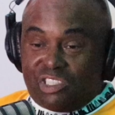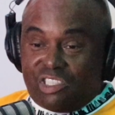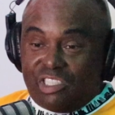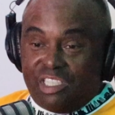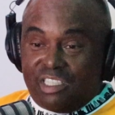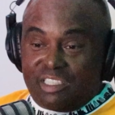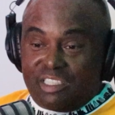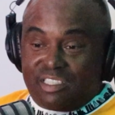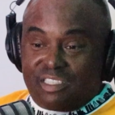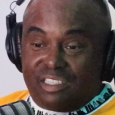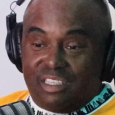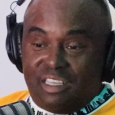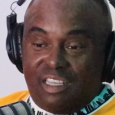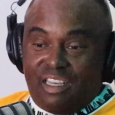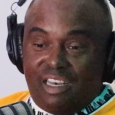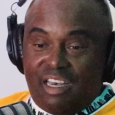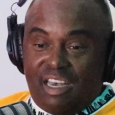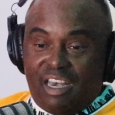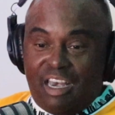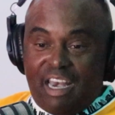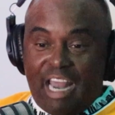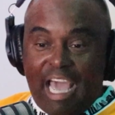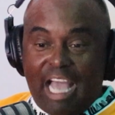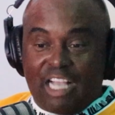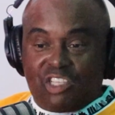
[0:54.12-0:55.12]
was just
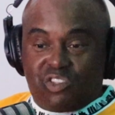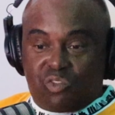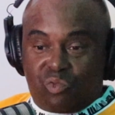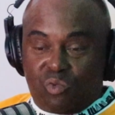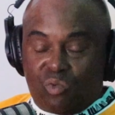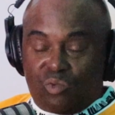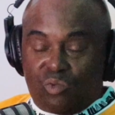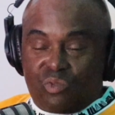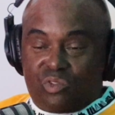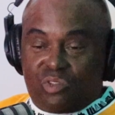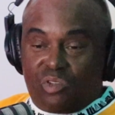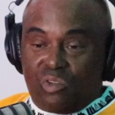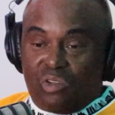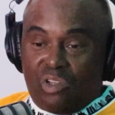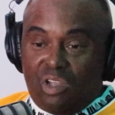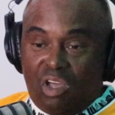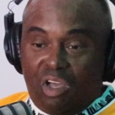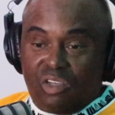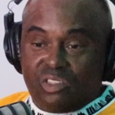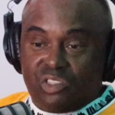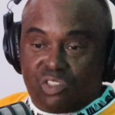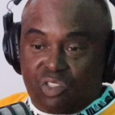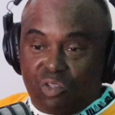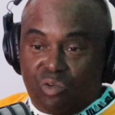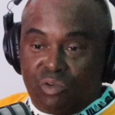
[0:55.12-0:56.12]
natural. So
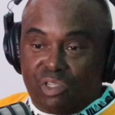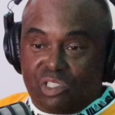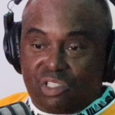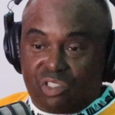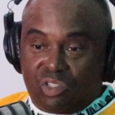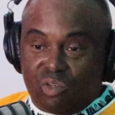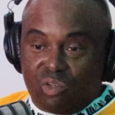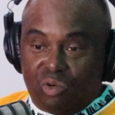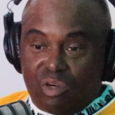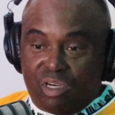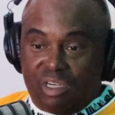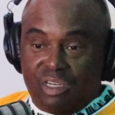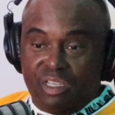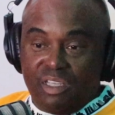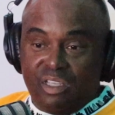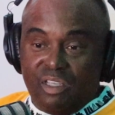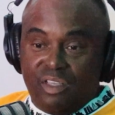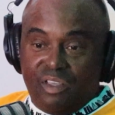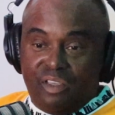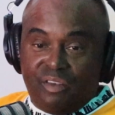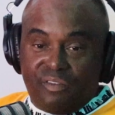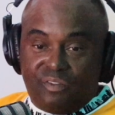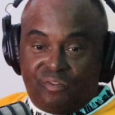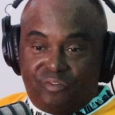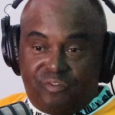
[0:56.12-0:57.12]
long story short,
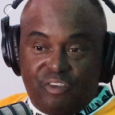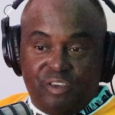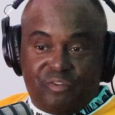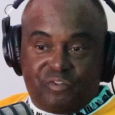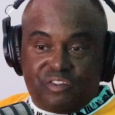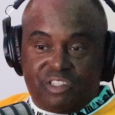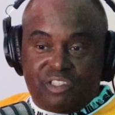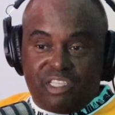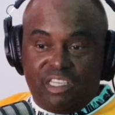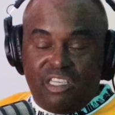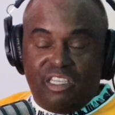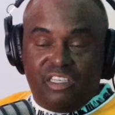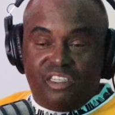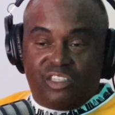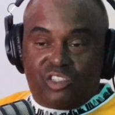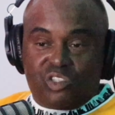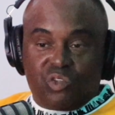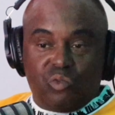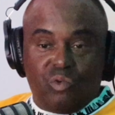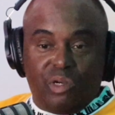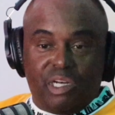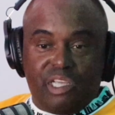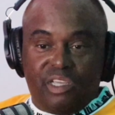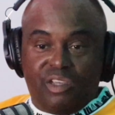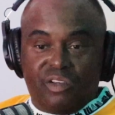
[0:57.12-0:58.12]
15 to
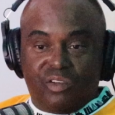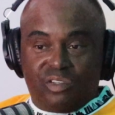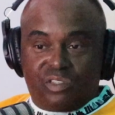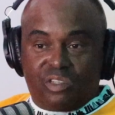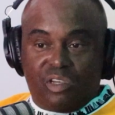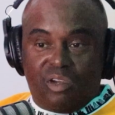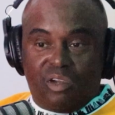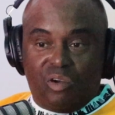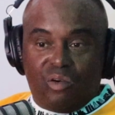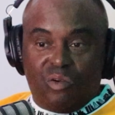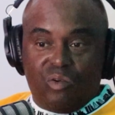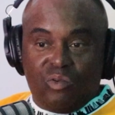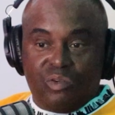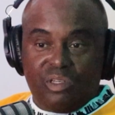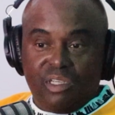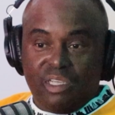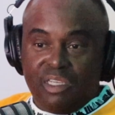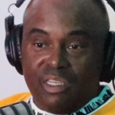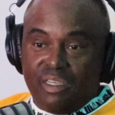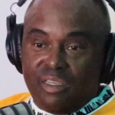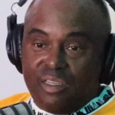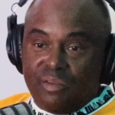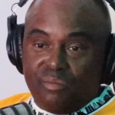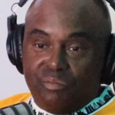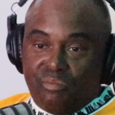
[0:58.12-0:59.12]
20 years old,
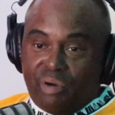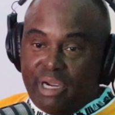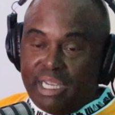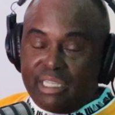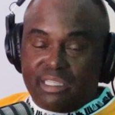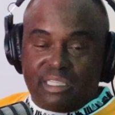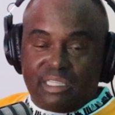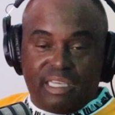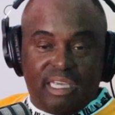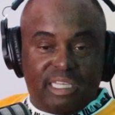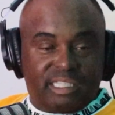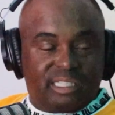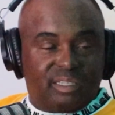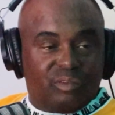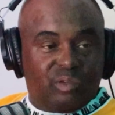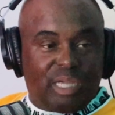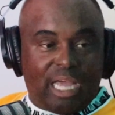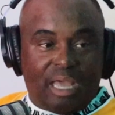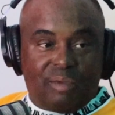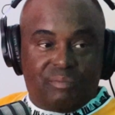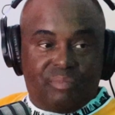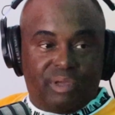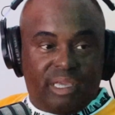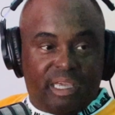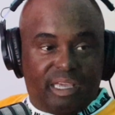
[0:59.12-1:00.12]
breakdancing
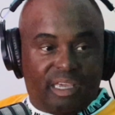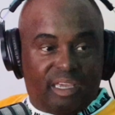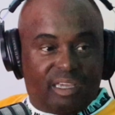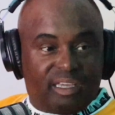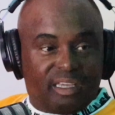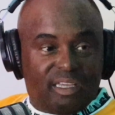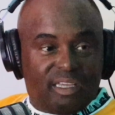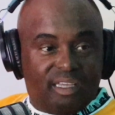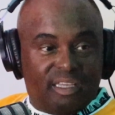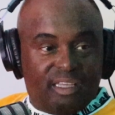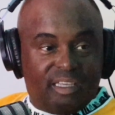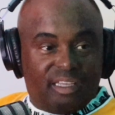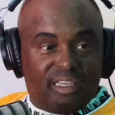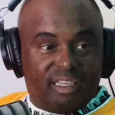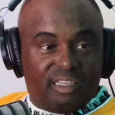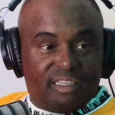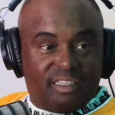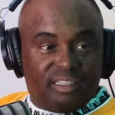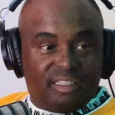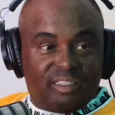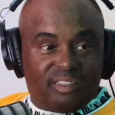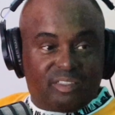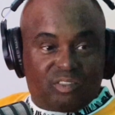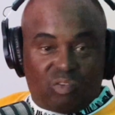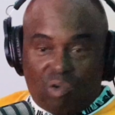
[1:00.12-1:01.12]
got big.
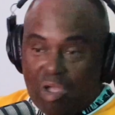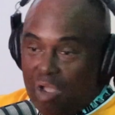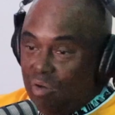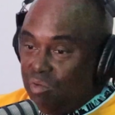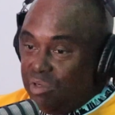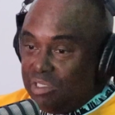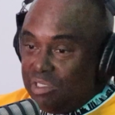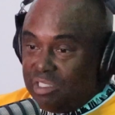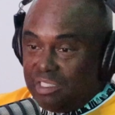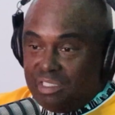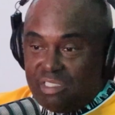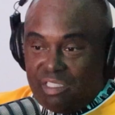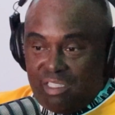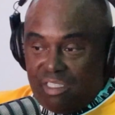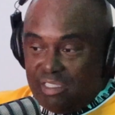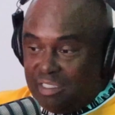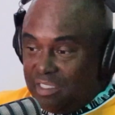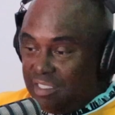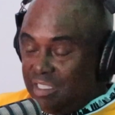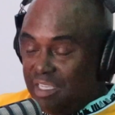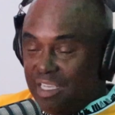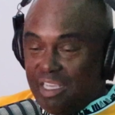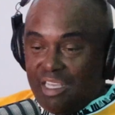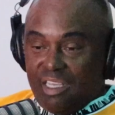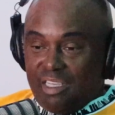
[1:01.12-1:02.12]
So I was
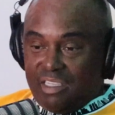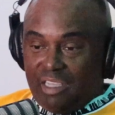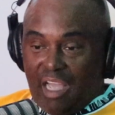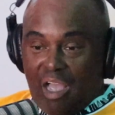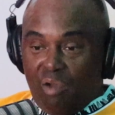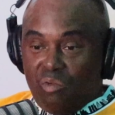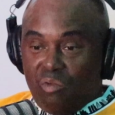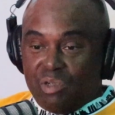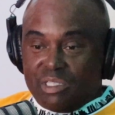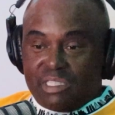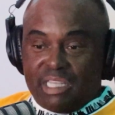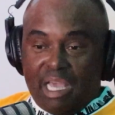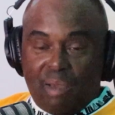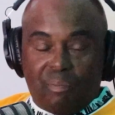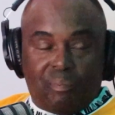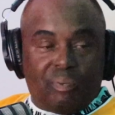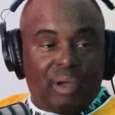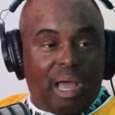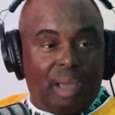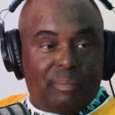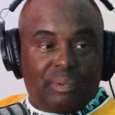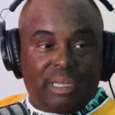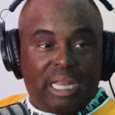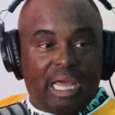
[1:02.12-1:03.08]
that pop